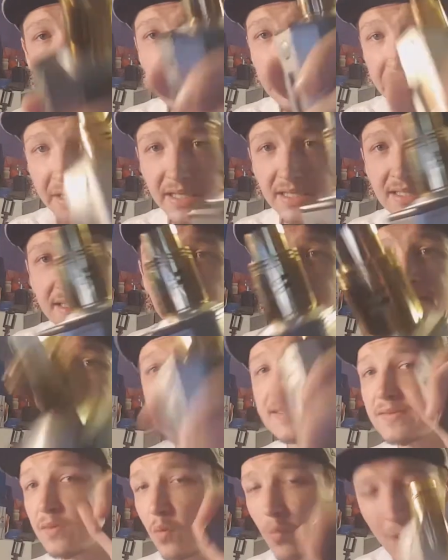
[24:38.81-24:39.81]
I mean, this thing
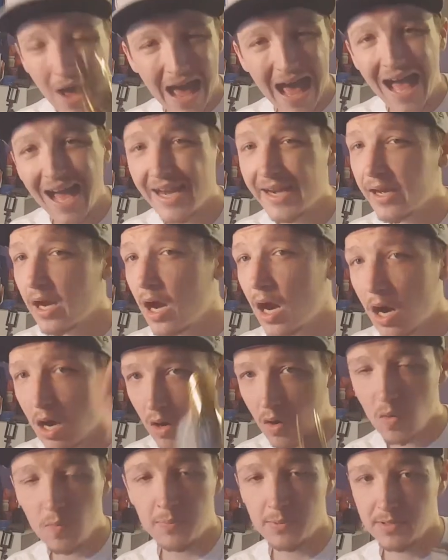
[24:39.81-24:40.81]
is wide
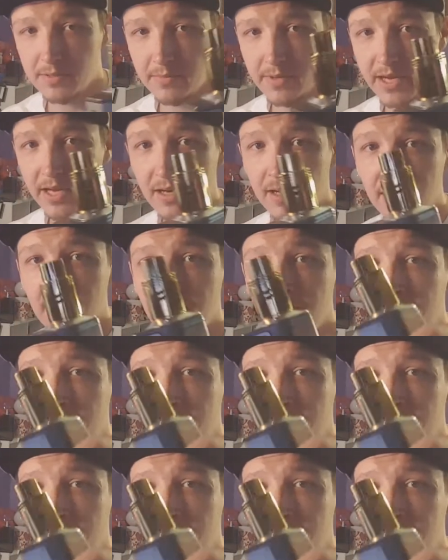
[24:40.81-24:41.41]
open, man.